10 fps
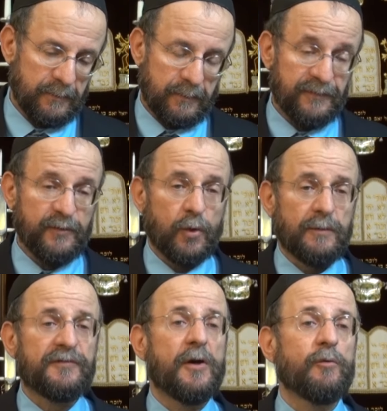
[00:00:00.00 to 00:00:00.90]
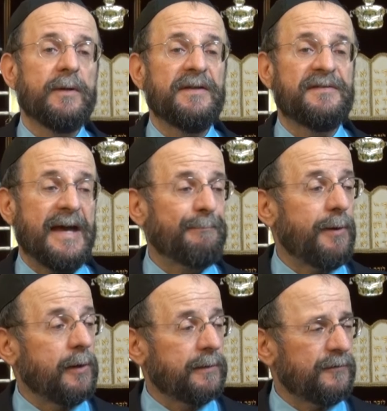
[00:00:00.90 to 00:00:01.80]
because the oral Torah is that
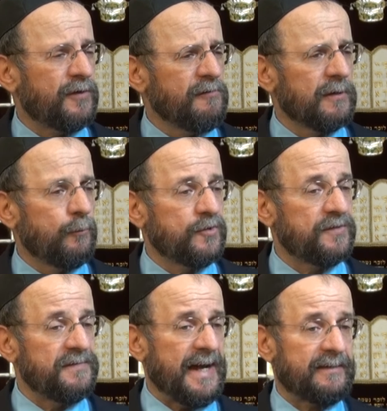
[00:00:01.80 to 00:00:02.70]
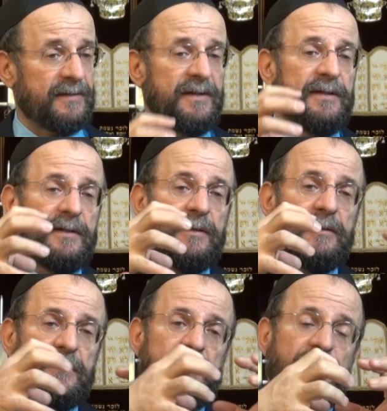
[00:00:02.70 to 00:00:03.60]
part of the Torah which is not
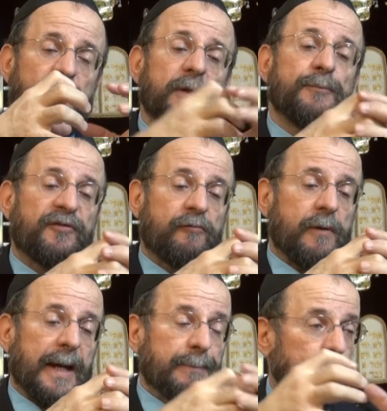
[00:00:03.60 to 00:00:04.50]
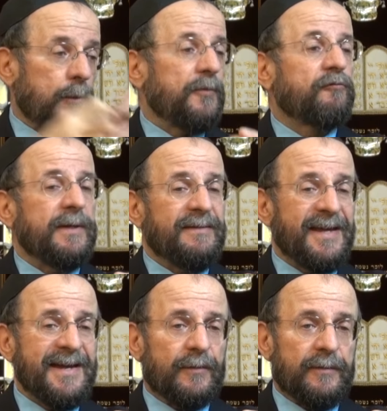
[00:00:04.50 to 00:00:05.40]
circumscribed by what was written
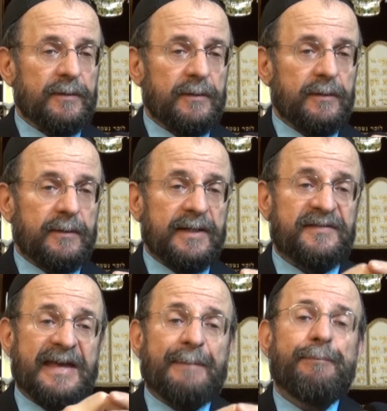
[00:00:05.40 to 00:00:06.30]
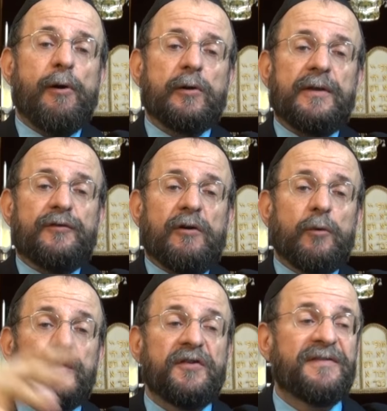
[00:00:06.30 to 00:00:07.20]
down. It's that part of the
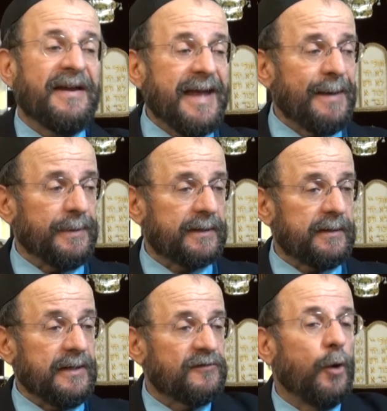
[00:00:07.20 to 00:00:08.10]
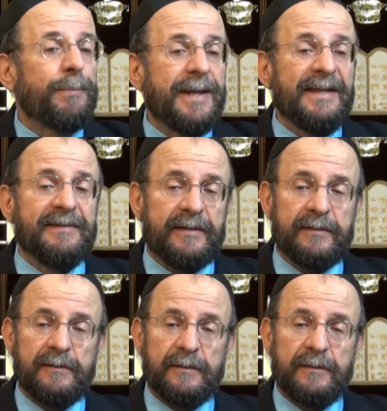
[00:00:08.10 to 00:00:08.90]
Torah which is dynamic, it's open ended.